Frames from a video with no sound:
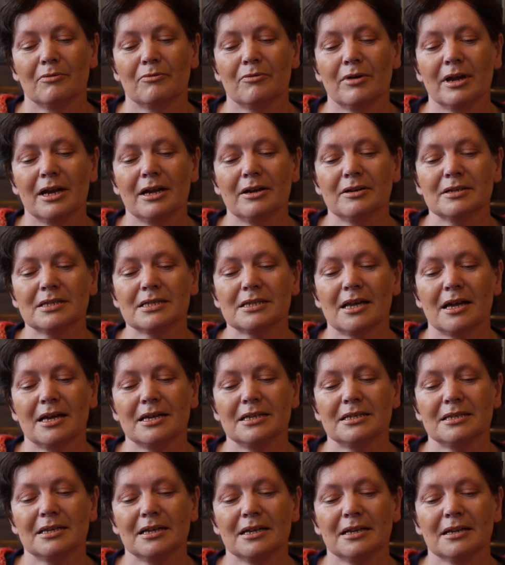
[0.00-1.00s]
Rare
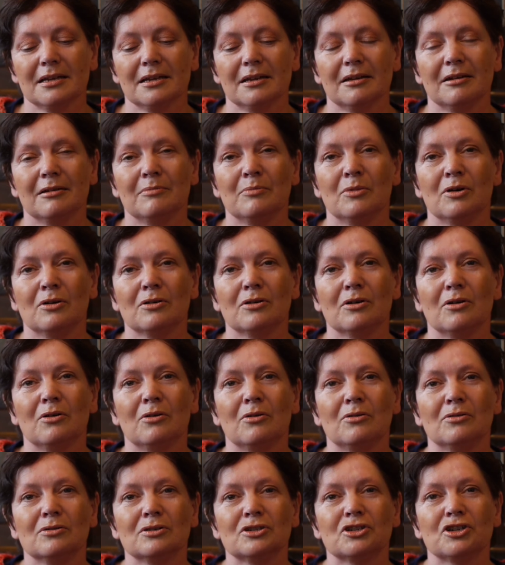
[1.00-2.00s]
sighting among
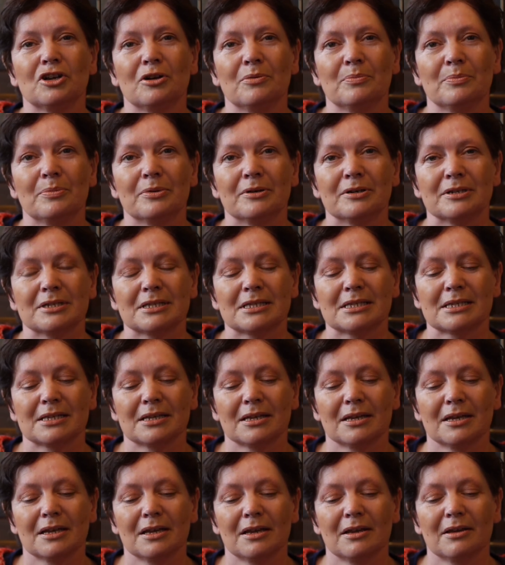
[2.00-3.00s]
old jumpers,
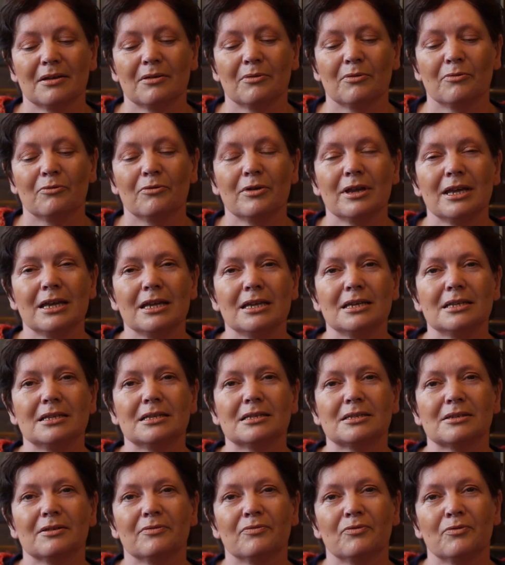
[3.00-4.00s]

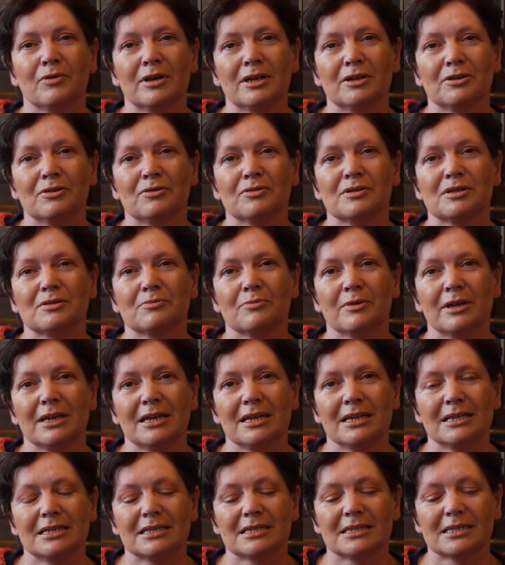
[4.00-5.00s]
reeds of widow's
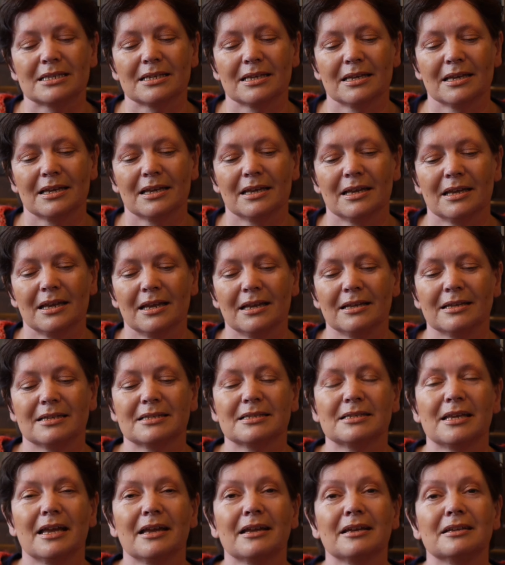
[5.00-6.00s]
weeds in
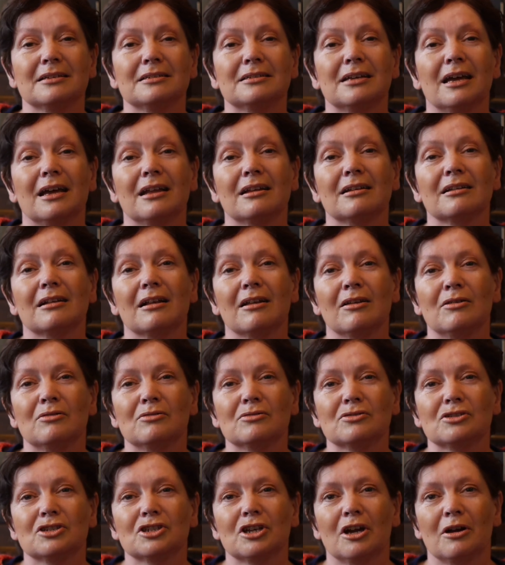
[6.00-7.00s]
the second-hand
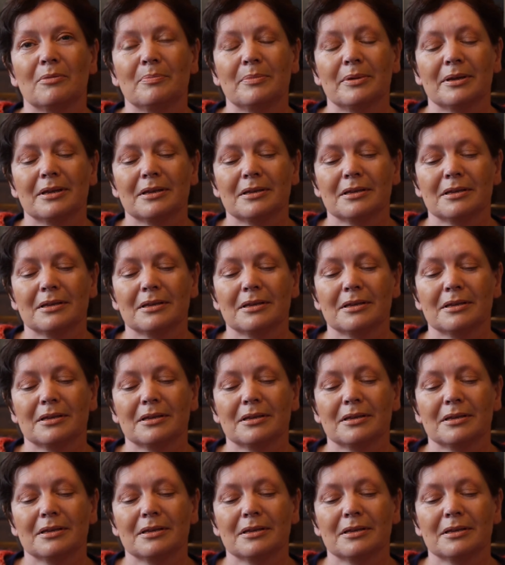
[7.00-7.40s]
clothes shop.